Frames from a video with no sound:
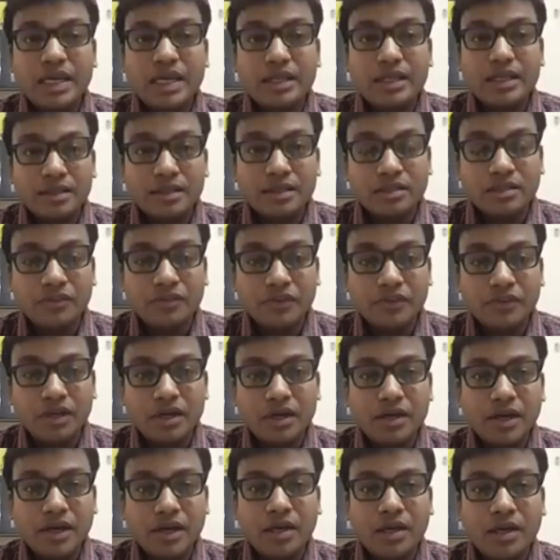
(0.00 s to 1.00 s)
in this
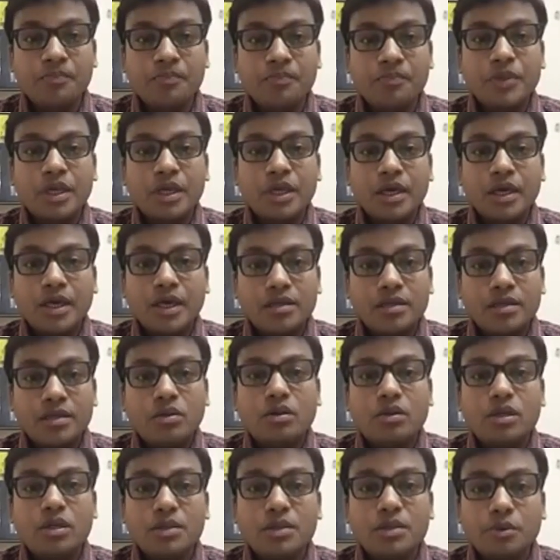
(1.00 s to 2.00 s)
difficult time is
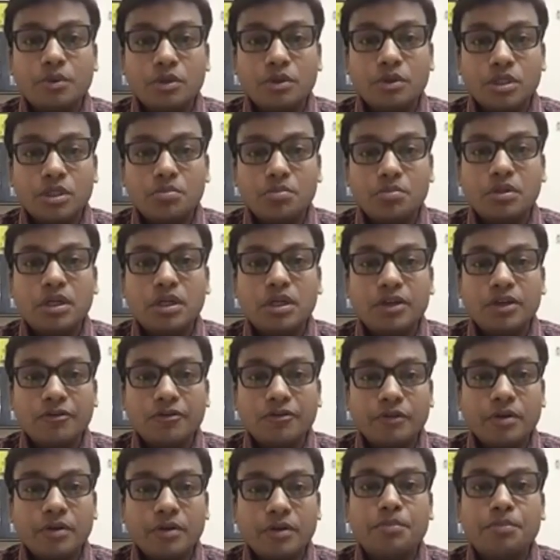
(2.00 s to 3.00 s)
only possible if
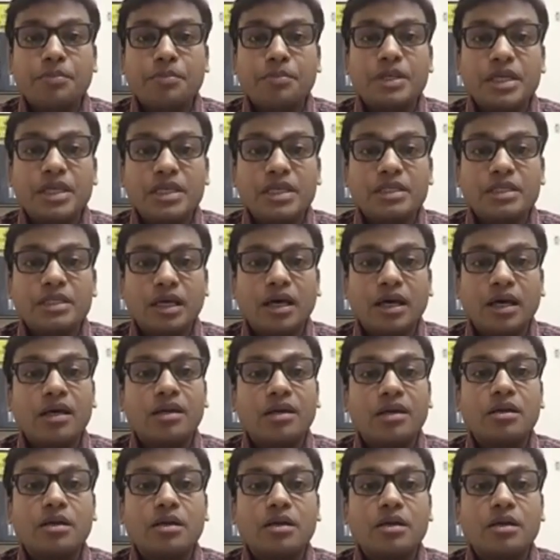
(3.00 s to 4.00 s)
companies
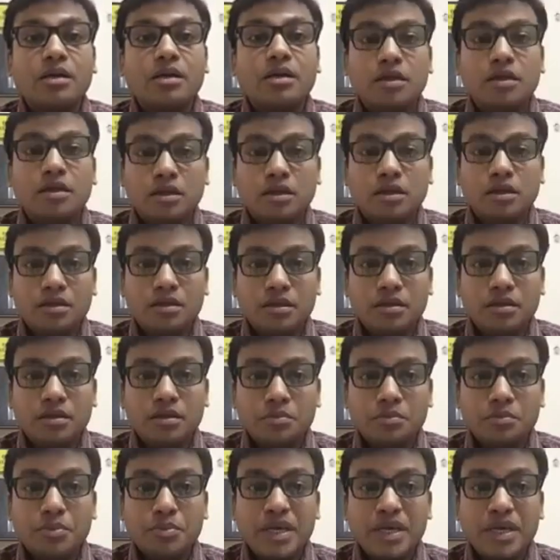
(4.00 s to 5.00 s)
are
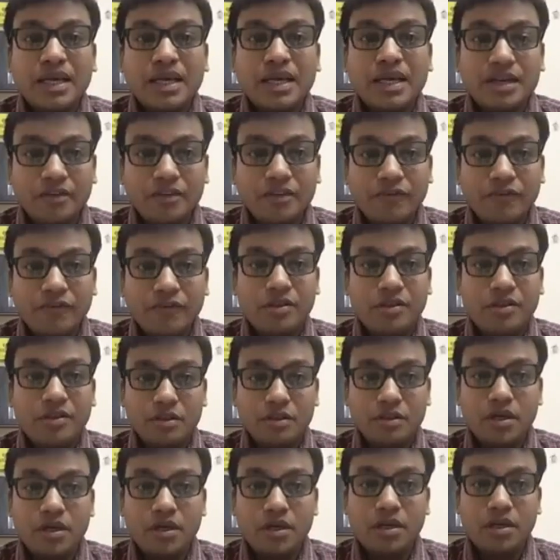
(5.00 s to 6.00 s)
making a difference and
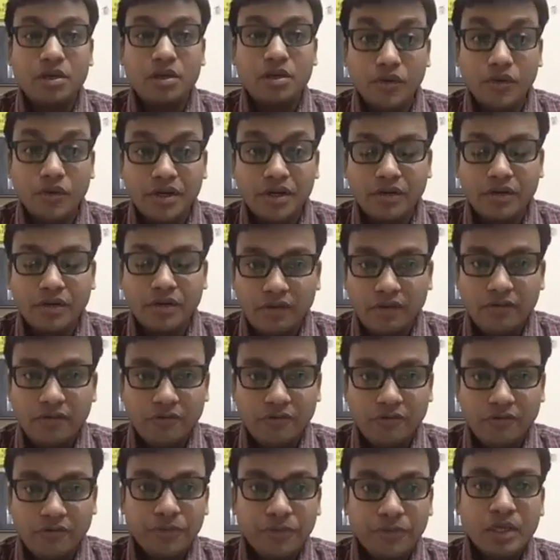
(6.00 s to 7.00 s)
they are innovative enough.
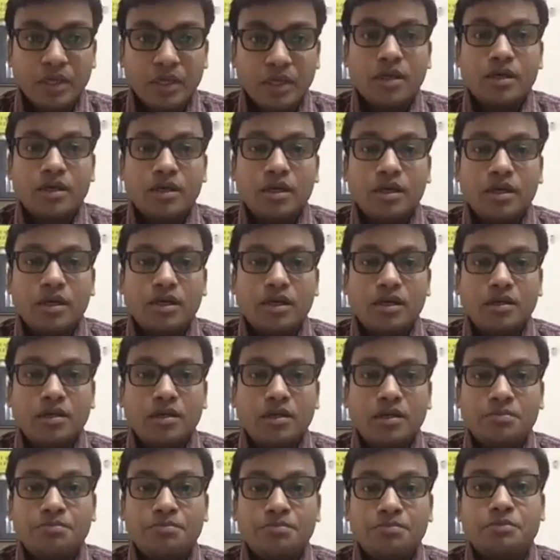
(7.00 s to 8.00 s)

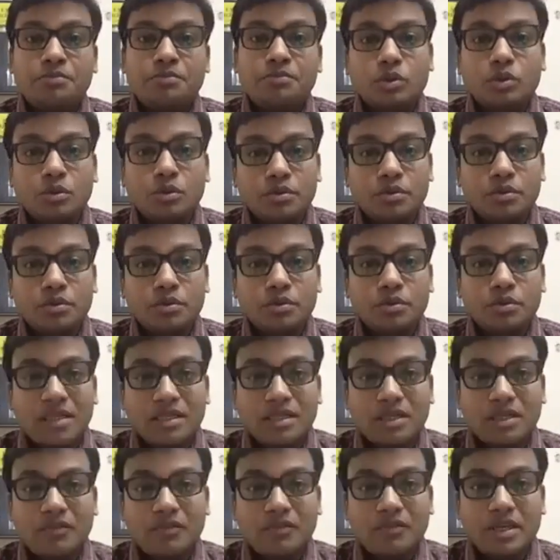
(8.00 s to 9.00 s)
So that's the
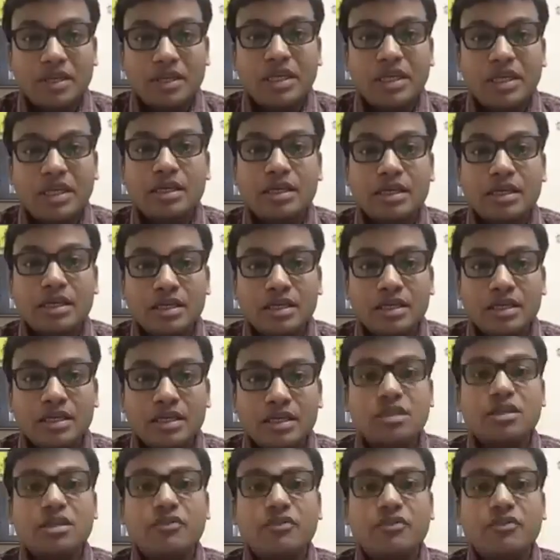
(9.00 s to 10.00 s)
very easier
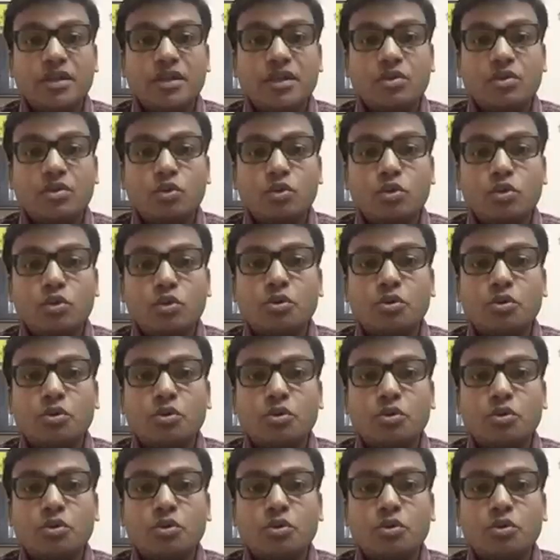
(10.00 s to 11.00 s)
way to
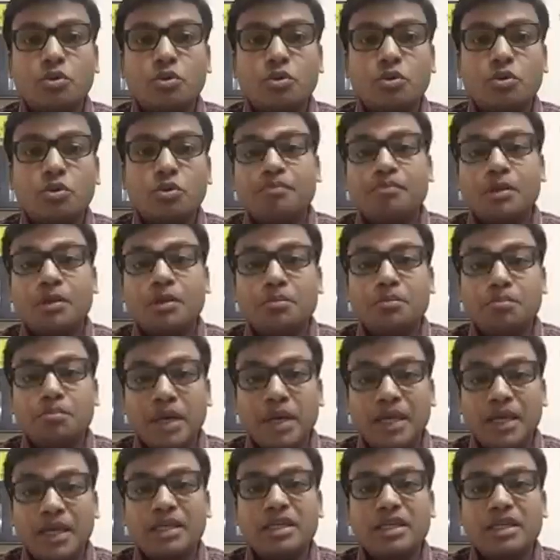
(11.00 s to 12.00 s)

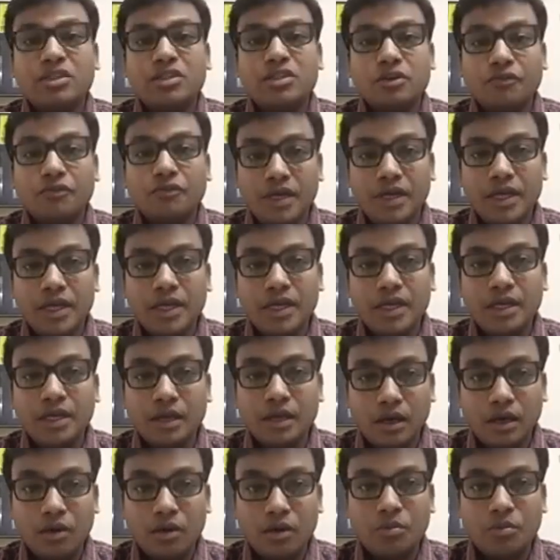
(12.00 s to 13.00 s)
manage the funding
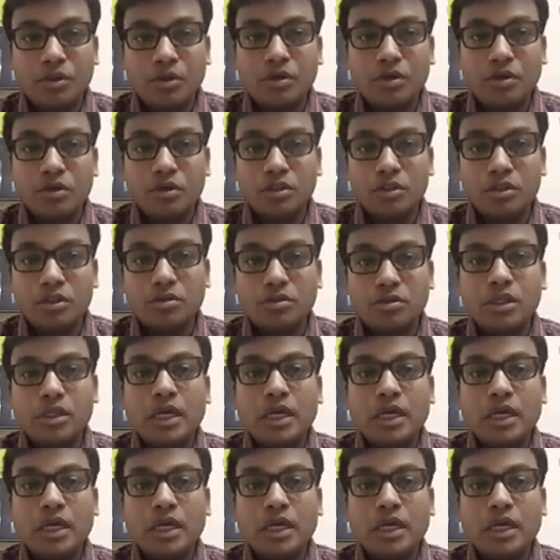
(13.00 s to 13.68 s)
now, because